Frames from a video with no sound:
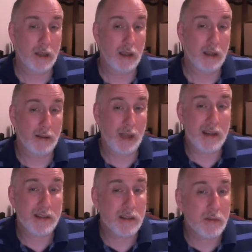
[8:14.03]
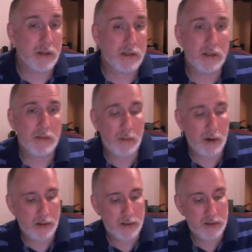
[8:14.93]
And that isn't the way Stephen
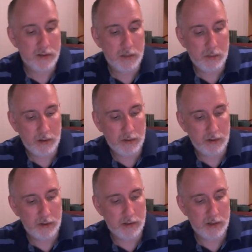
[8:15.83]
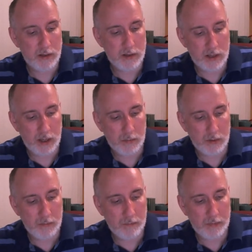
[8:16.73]
Marcussen typically signed his name,
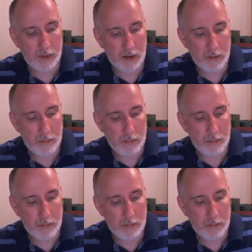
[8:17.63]
but they